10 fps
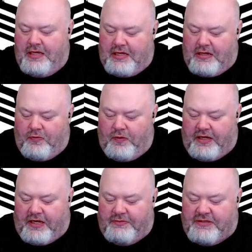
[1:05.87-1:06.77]
When it
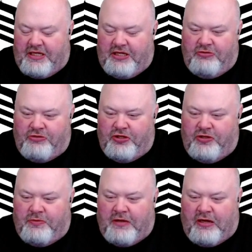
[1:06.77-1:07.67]
comes to
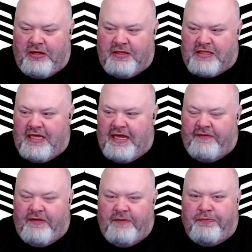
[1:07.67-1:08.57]
YouTube, honestly,
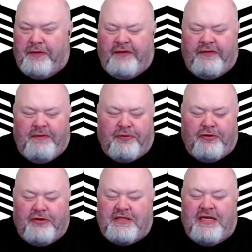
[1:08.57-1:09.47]
every every
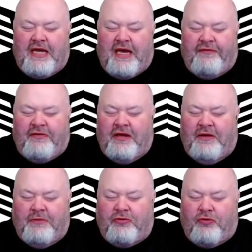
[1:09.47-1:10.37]
person I've
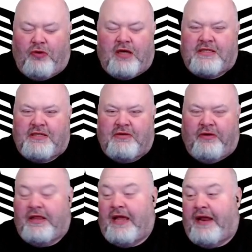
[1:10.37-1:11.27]
come across or
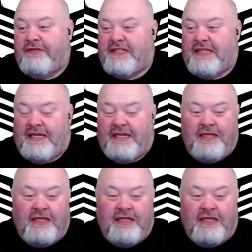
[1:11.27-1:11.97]
that I've seen,